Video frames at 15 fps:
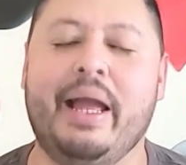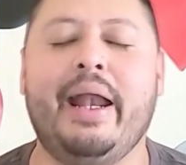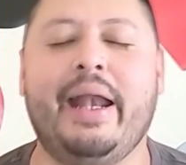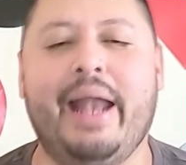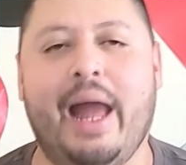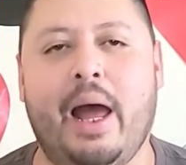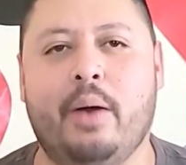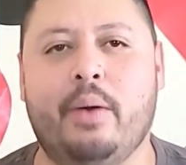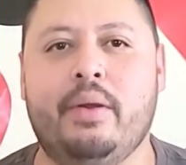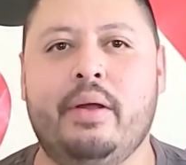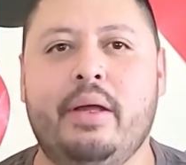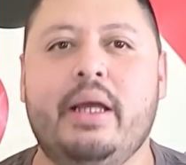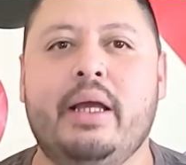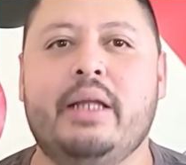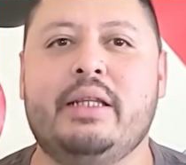Now,
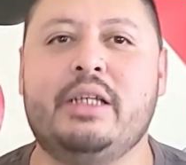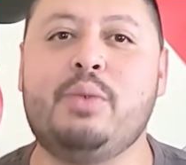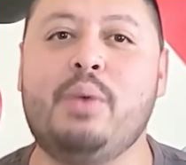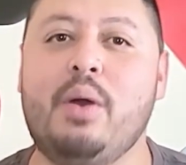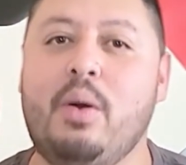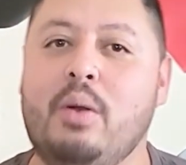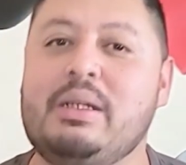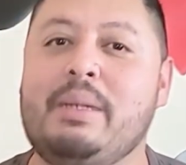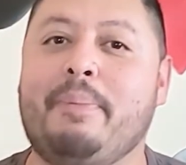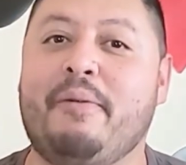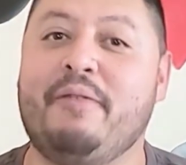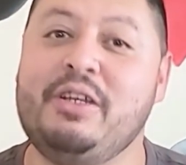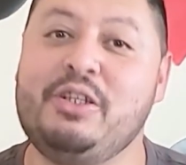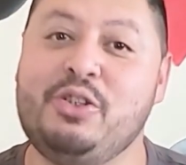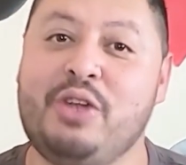this one holds a
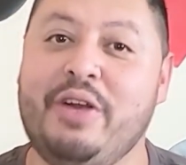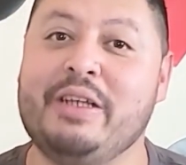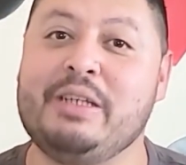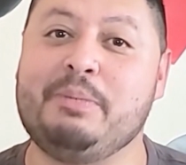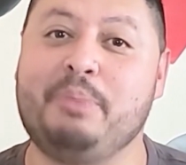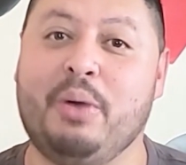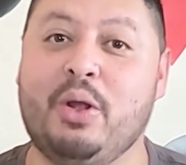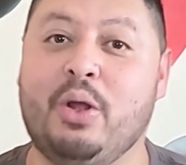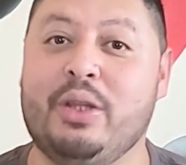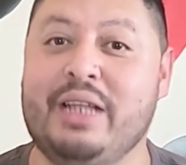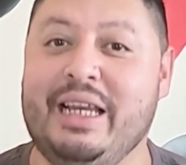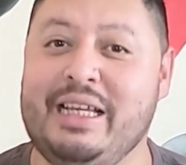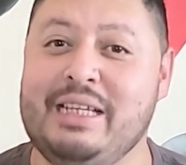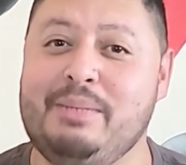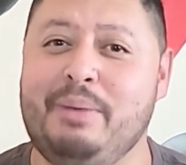provisional spot on the
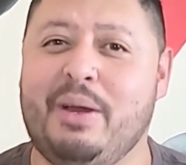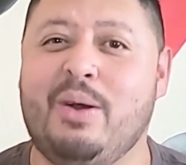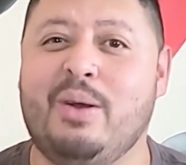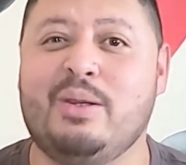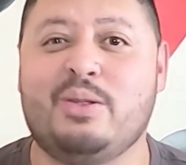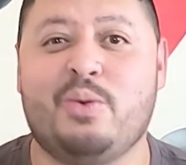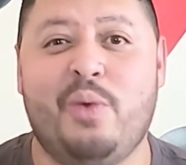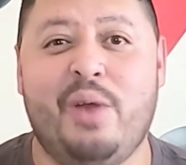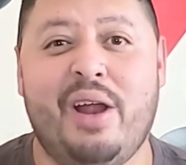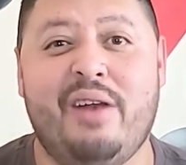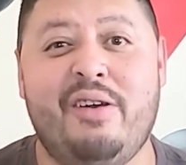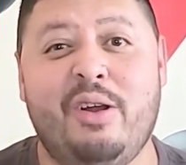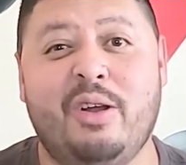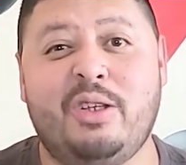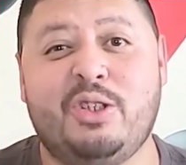list because we are
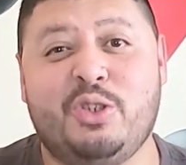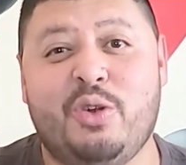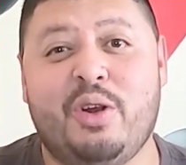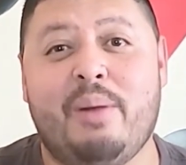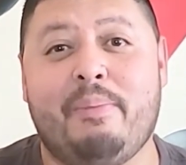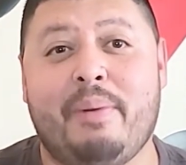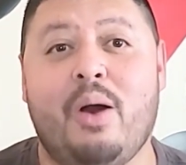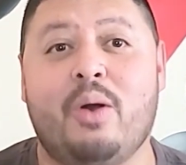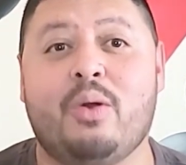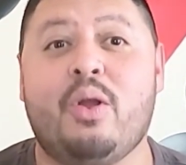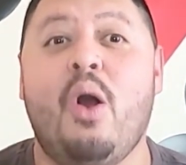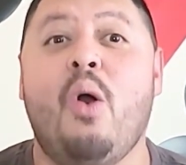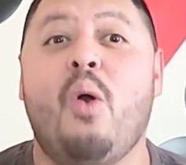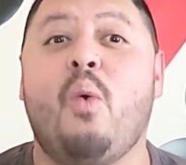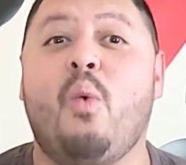not sure
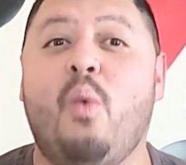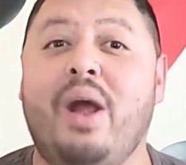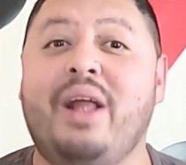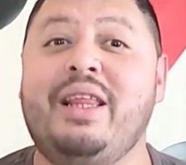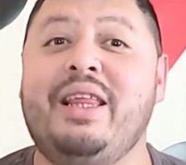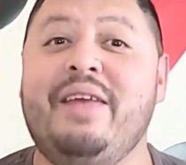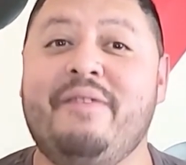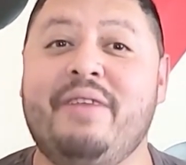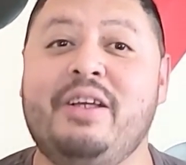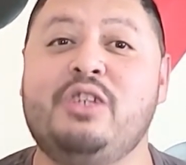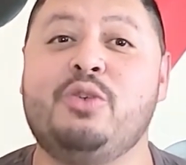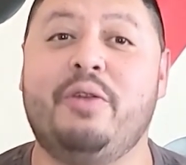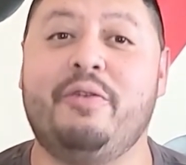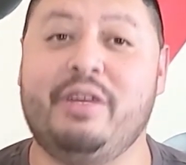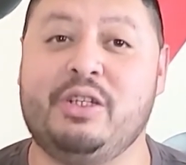about what the
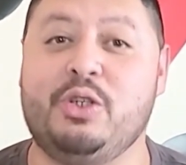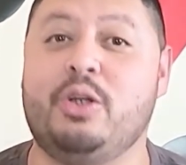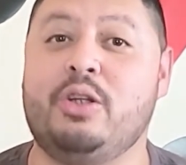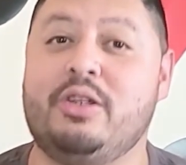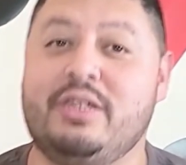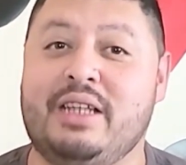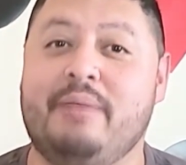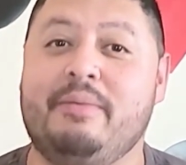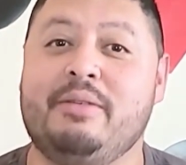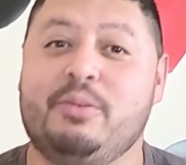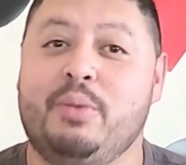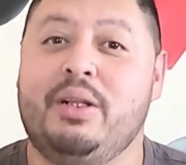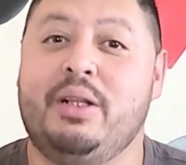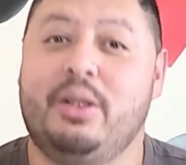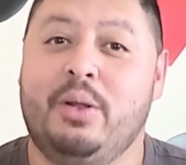eventual return to service
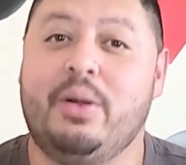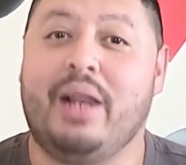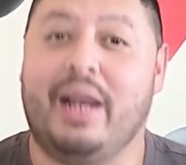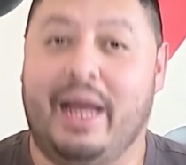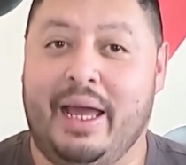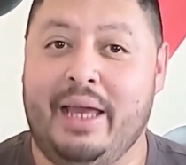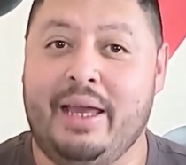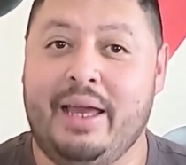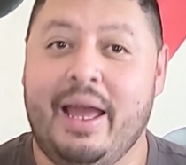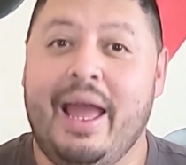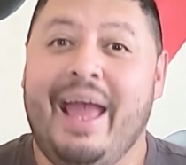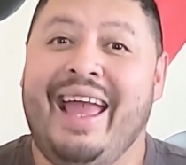will look like